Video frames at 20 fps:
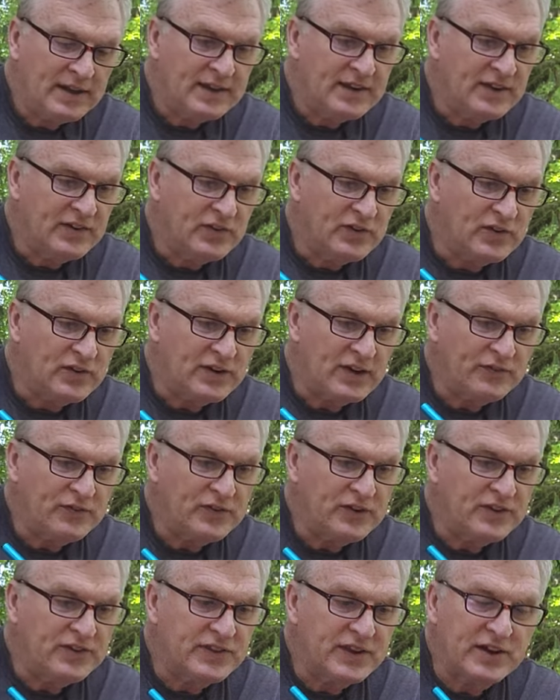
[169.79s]
These are
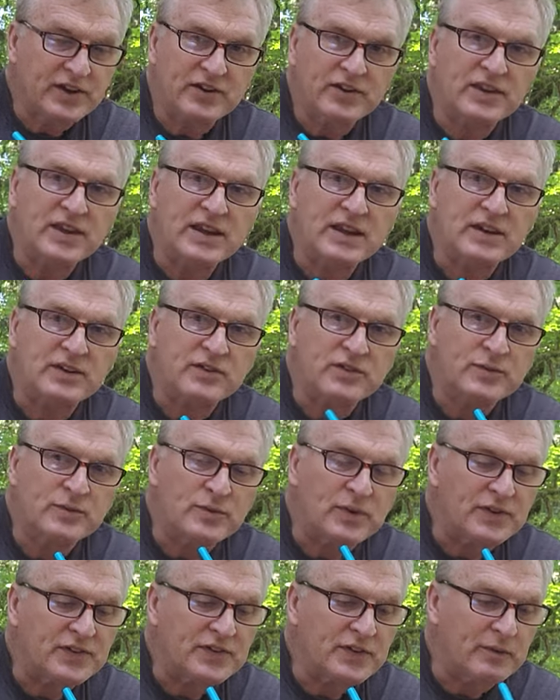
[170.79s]
definitely thicker than
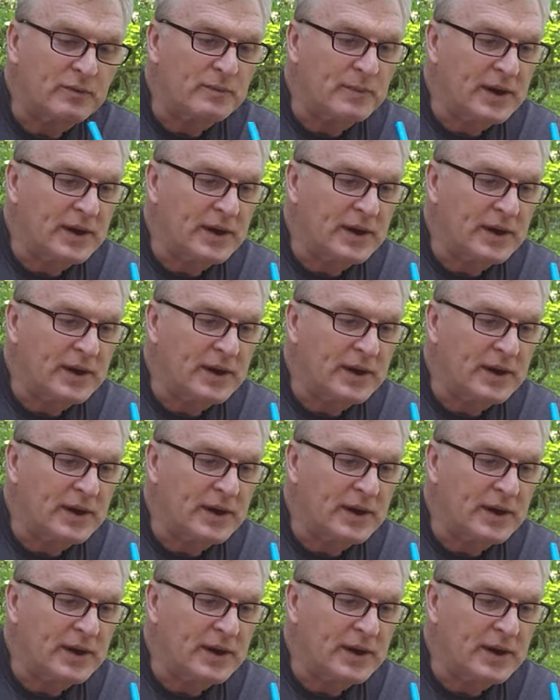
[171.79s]
what some of